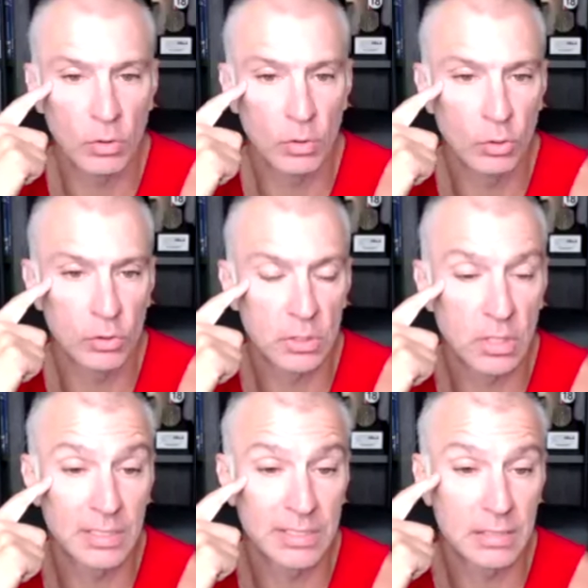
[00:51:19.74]
who's
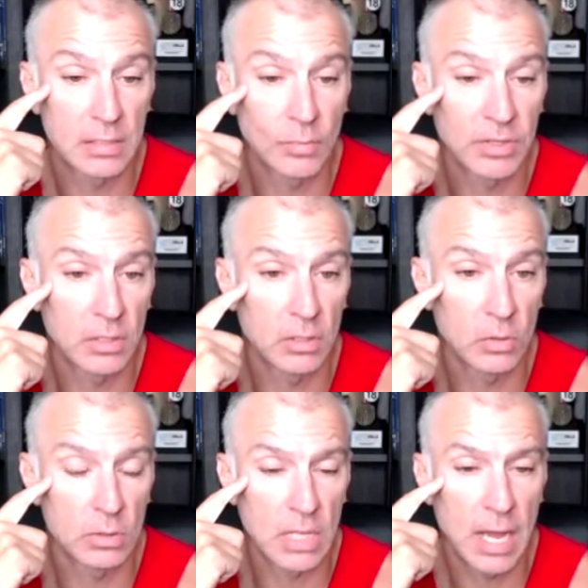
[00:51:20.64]
consistent with it and
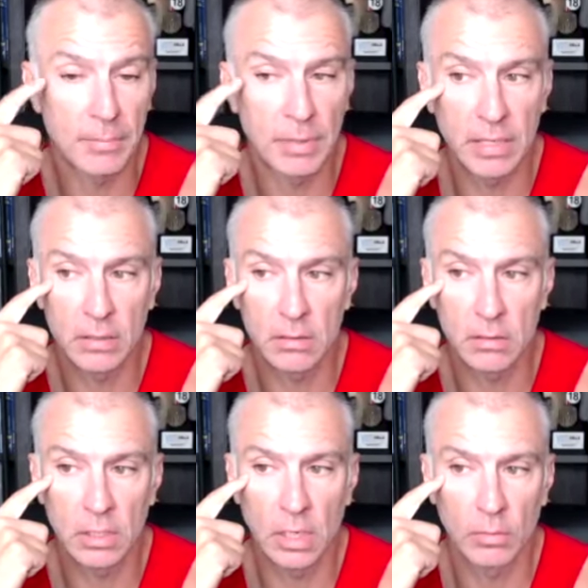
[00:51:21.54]
who's not, but
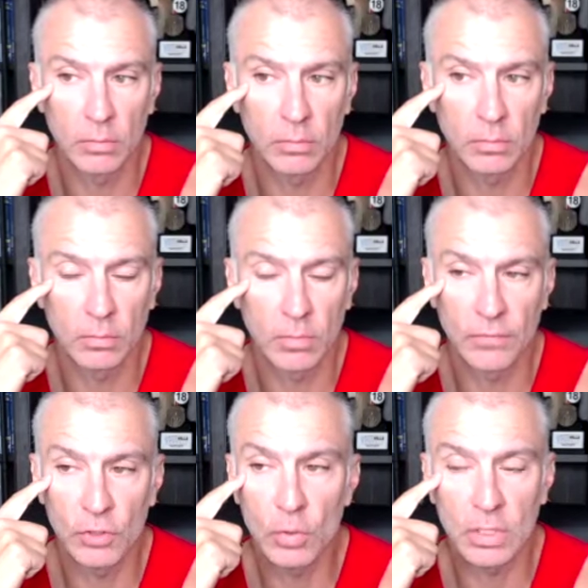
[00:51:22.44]
if
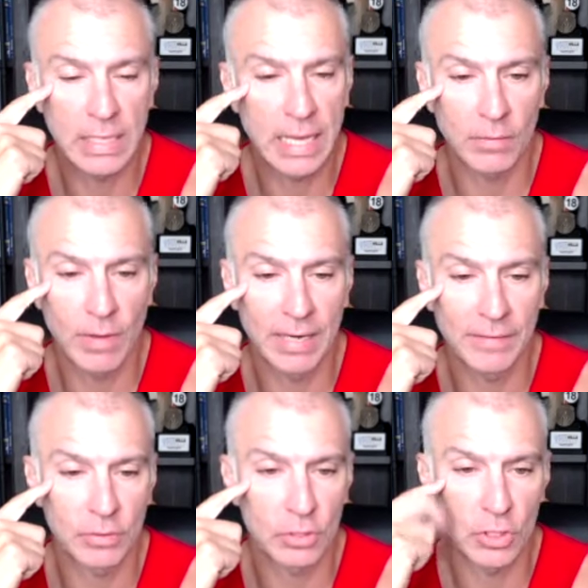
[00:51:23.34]
you can get it right
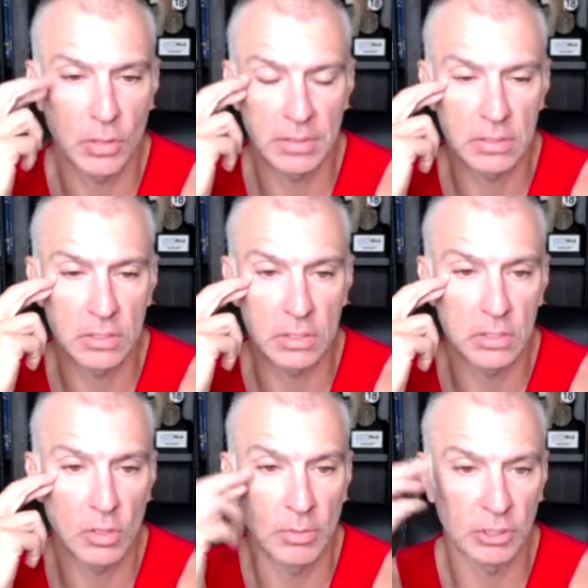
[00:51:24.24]
after the show, it's just
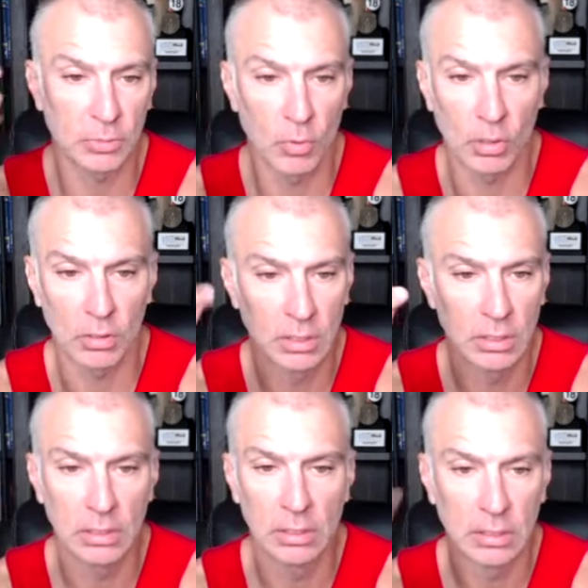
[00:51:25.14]
so much more
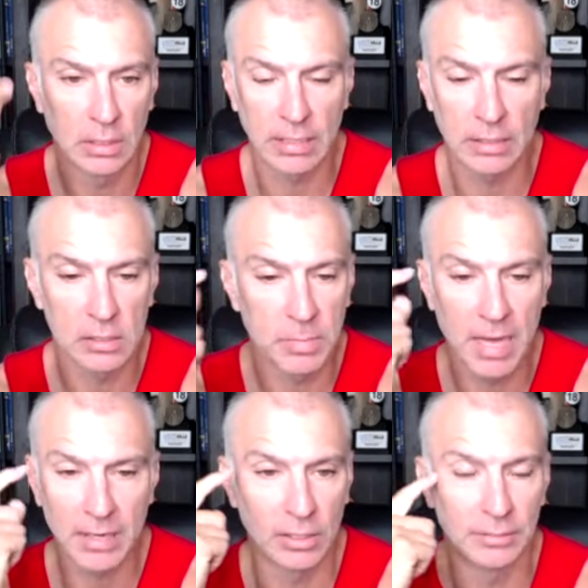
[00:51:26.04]
like
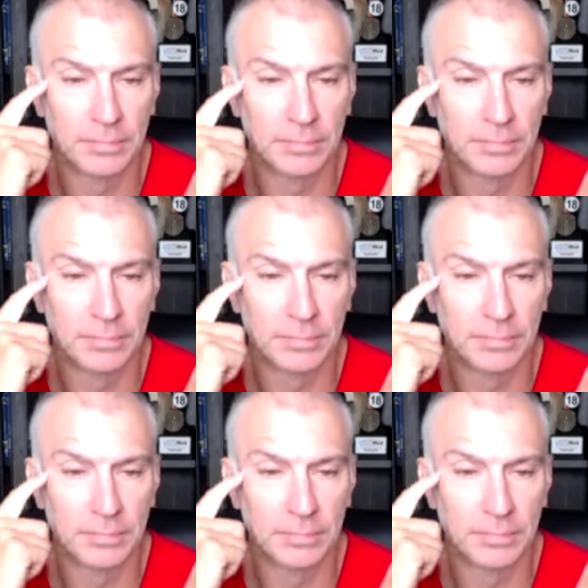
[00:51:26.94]
spot on.